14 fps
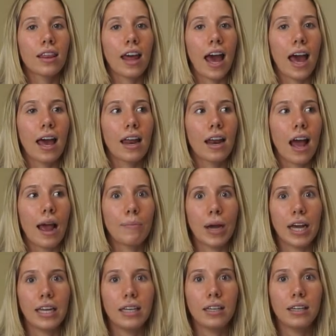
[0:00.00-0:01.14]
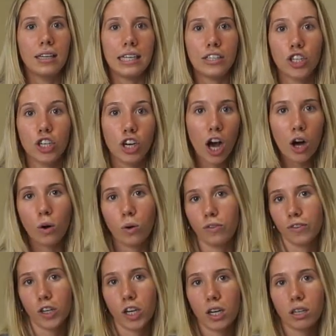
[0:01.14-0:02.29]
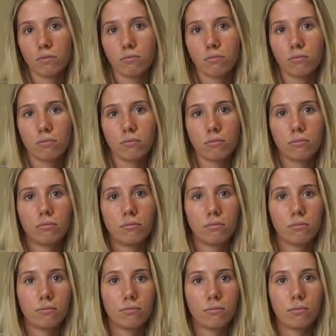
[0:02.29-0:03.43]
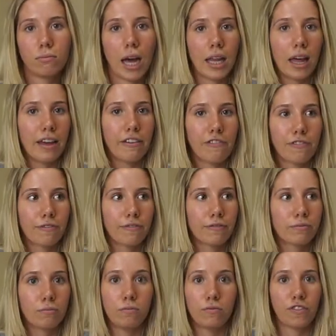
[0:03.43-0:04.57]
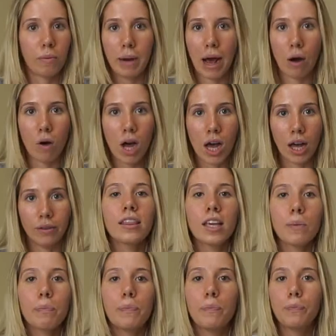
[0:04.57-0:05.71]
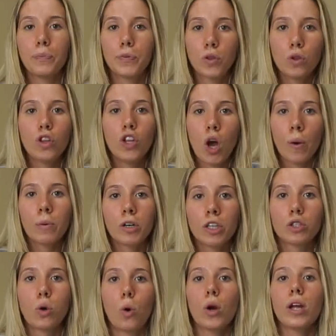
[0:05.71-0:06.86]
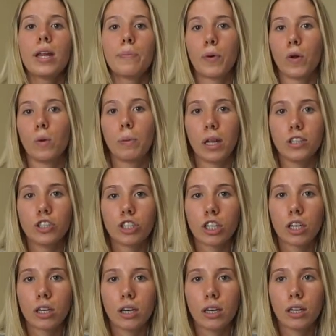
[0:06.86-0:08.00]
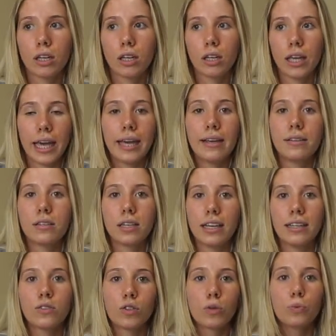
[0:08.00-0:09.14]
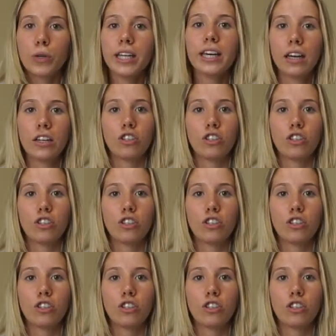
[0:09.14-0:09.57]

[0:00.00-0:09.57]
that I might need to know for my life from now on. I think knowing what a toilet bowl plunger is a really good